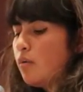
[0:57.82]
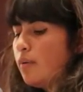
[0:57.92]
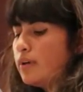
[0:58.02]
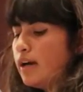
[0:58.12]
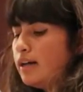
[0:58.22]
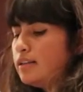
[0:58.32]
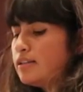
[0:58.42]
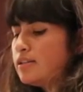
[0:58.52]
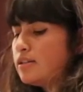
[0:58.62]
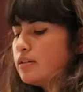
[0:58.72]
When we got
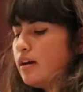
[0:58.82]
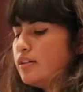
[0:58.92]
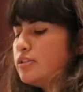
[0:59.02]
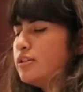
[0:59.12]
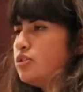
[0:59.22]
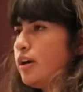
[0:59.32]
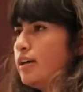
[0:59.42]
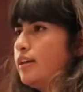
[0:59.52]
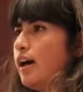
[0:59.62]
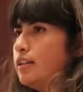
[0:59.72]
into the, onto the
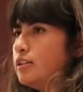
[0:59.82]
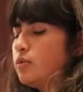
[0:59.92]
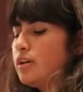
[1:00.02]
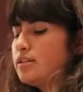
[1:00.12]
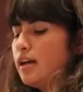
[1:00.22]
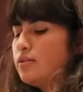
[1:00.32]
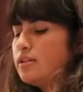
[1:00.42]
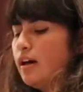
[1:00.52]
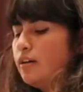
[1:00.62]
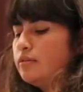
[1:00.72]
train headed towards
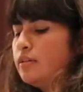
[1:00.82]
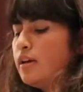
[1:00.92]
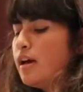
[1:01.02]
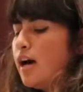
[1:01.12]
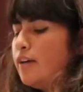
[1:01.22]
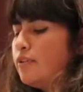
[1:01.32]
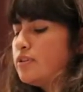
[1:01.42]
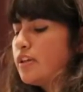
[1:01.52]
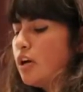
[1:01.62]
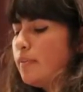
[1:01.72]
downtown, I
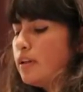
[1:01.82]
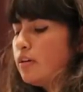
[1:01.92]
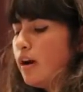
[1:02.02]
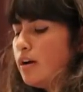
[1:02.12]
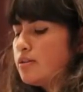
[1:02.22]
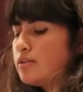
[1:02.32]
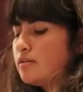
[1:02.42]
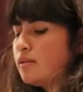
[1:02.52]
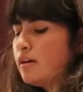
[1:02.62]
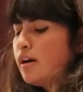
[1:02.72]
felt scared by the
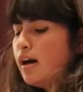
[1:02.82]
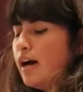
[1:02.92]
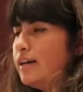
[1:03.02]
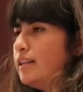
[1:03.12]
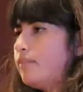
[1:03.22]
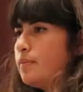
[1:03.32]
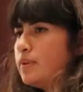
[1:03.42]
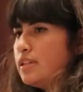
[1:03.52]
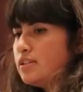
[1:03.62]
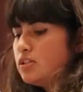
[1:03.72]
crowds. I had never
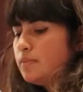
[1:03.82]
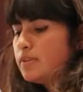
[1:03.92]
been in such a